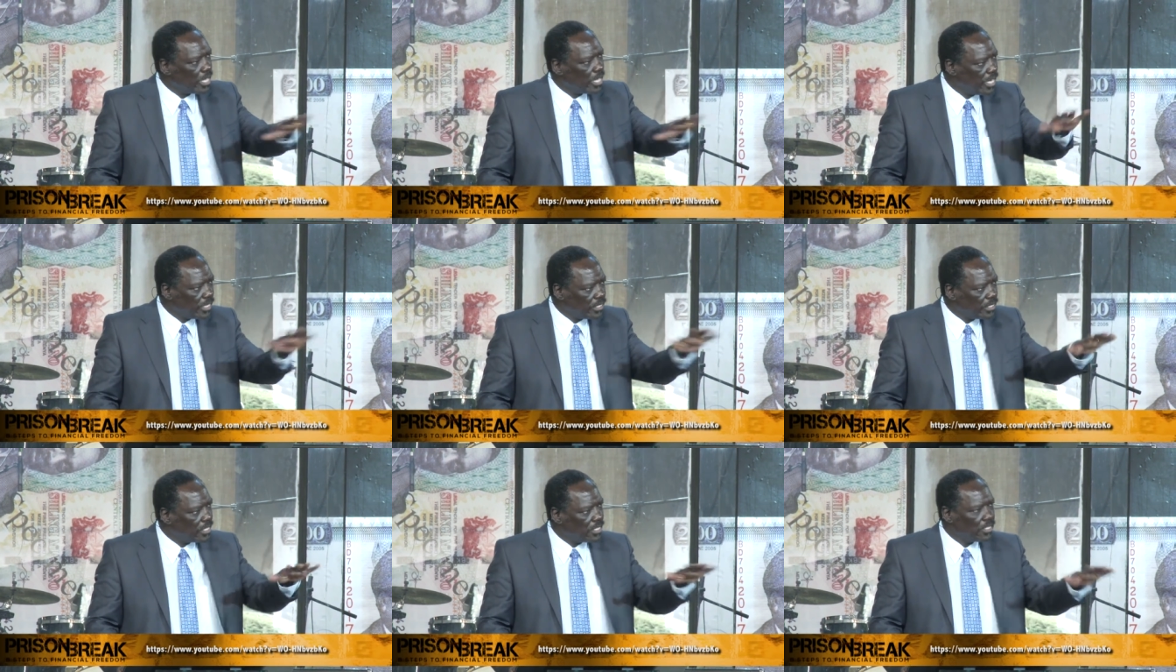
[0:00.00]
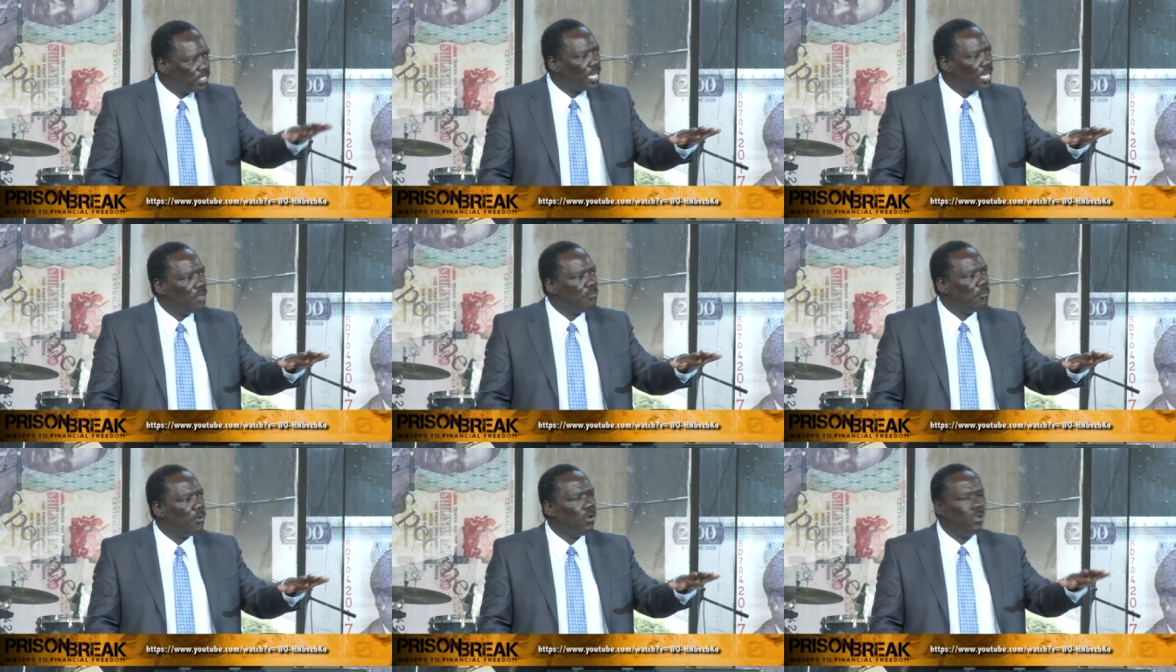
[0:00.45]
kitchen
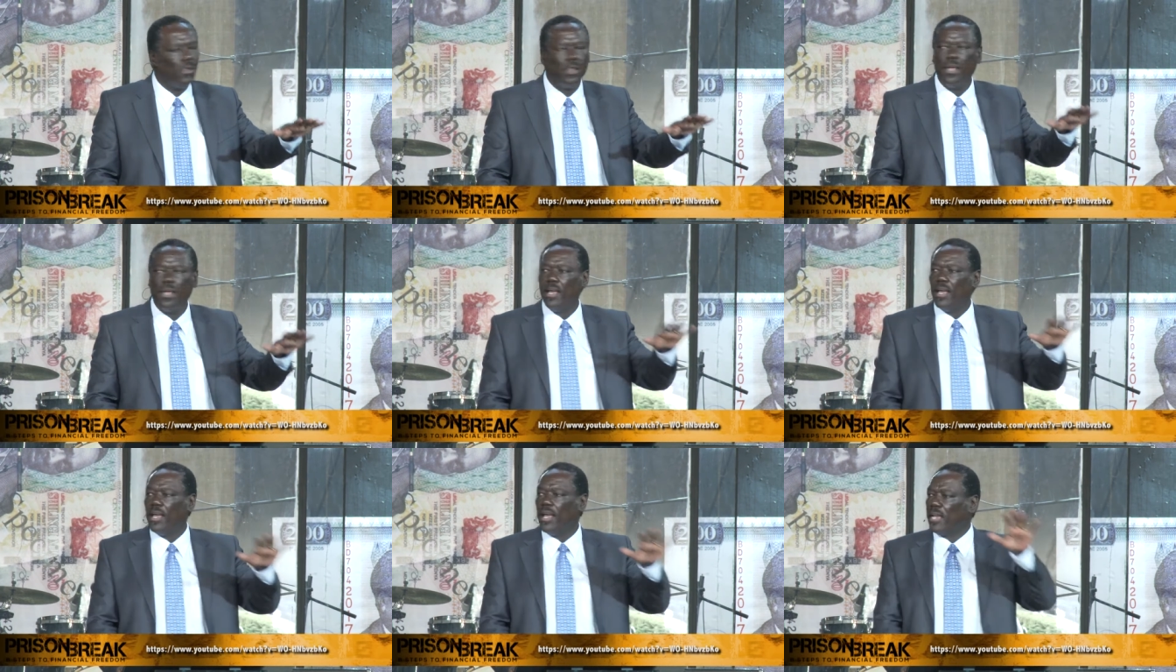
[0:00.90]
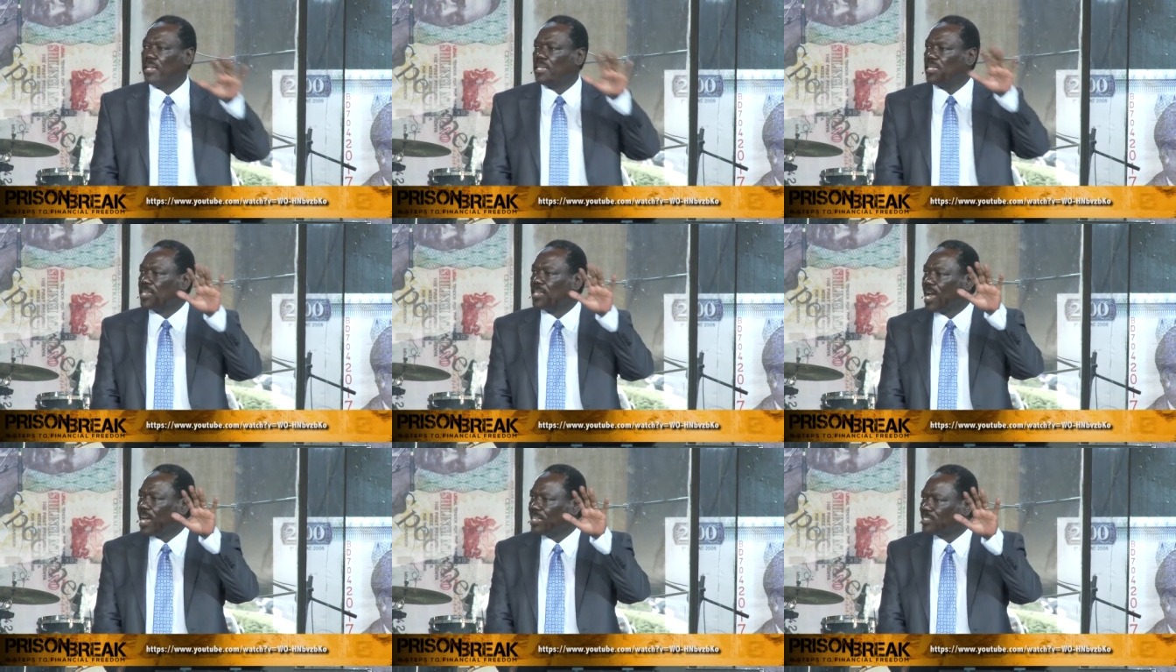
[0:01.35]
table, and
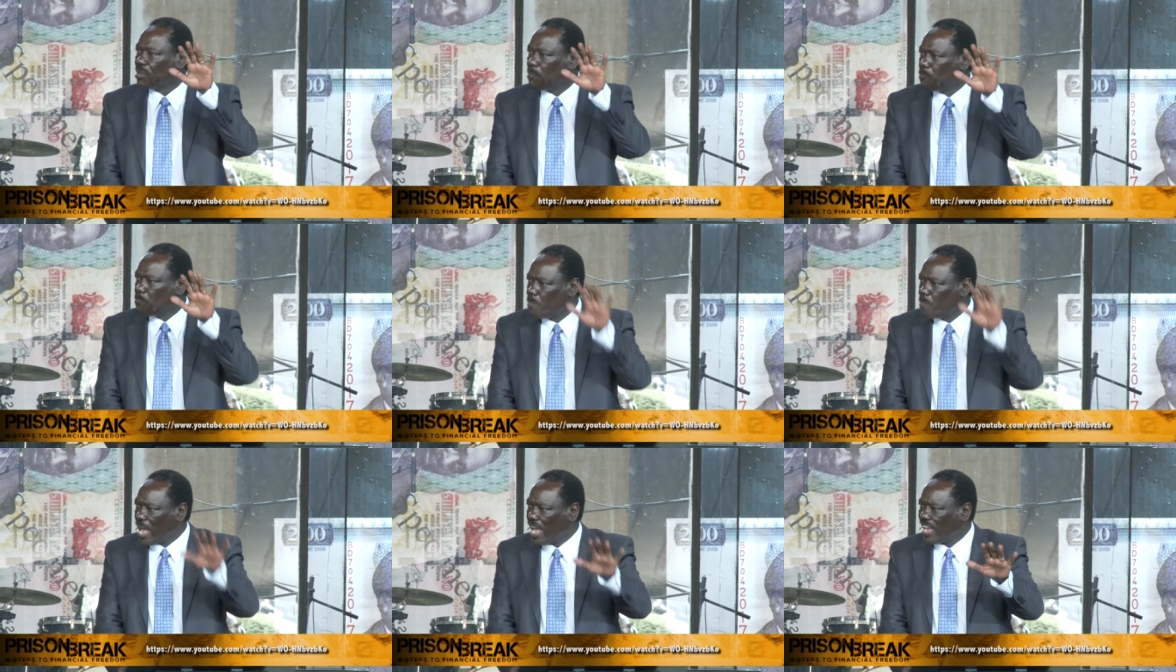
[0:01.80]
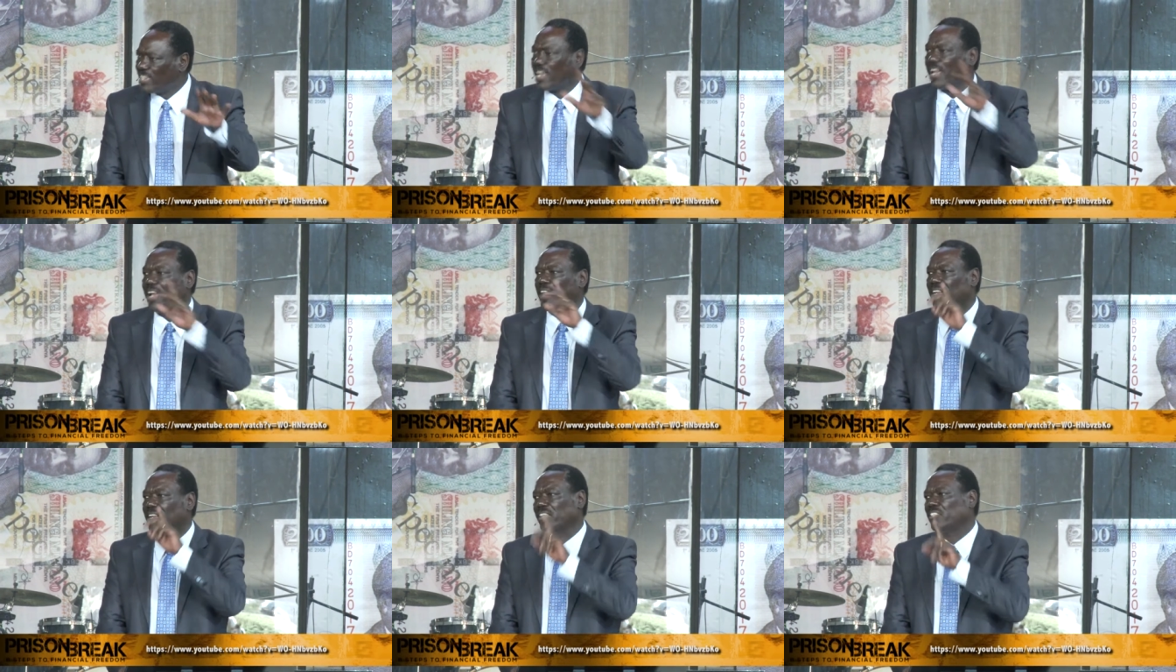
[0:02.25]
it has a
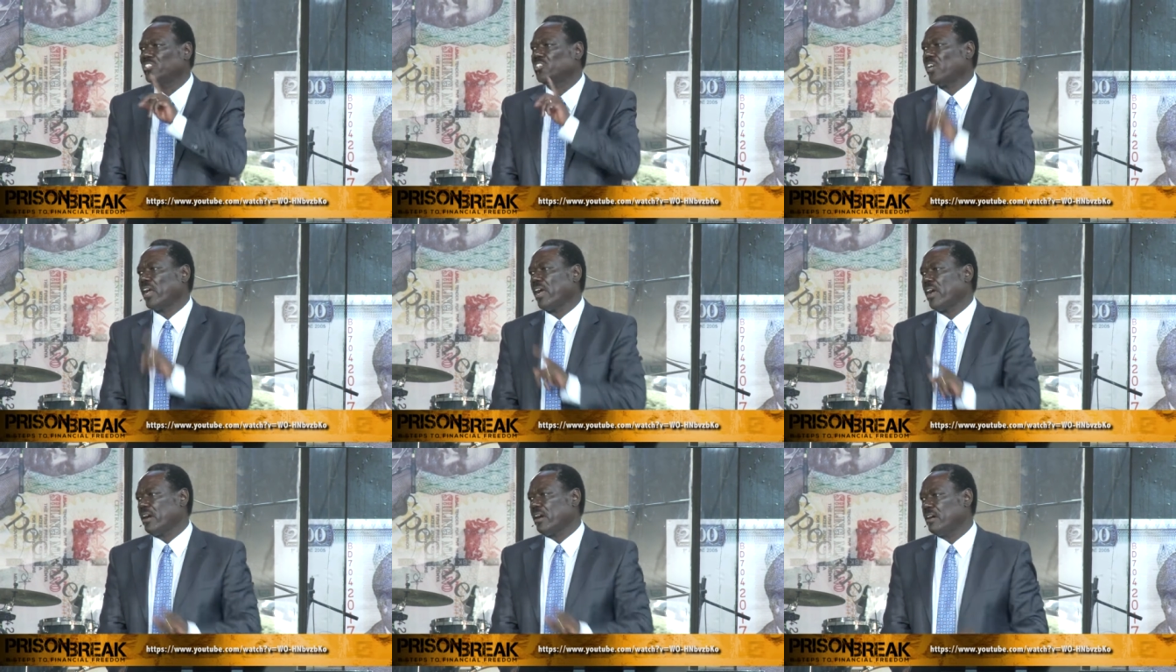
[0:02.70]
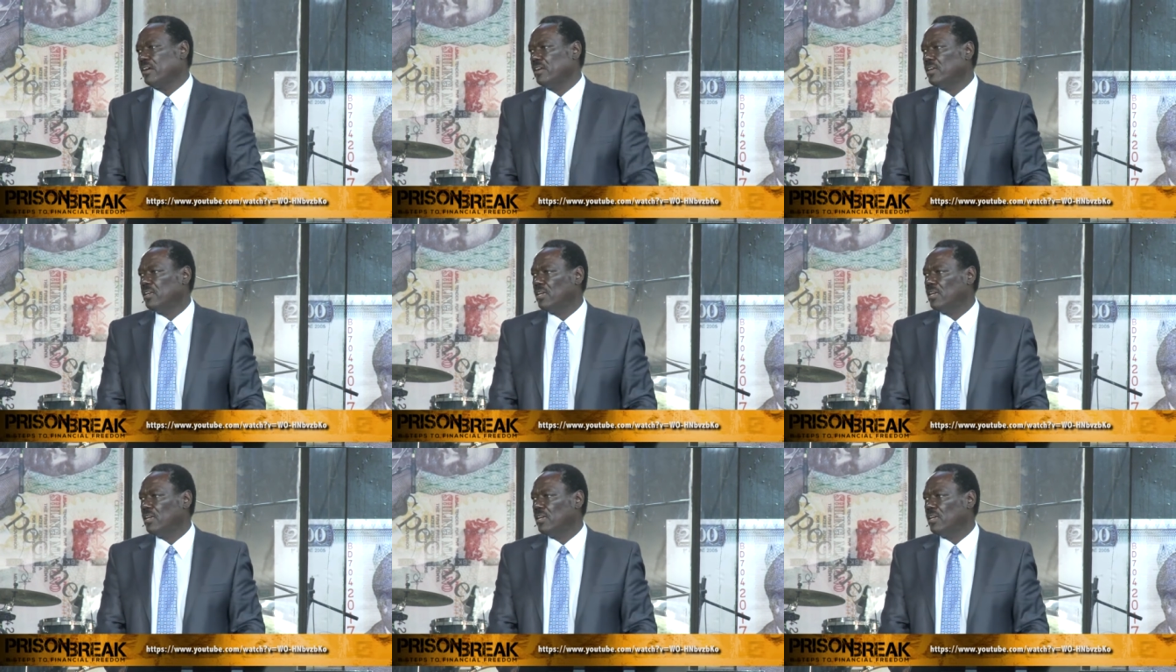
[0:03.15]
bed and a chair.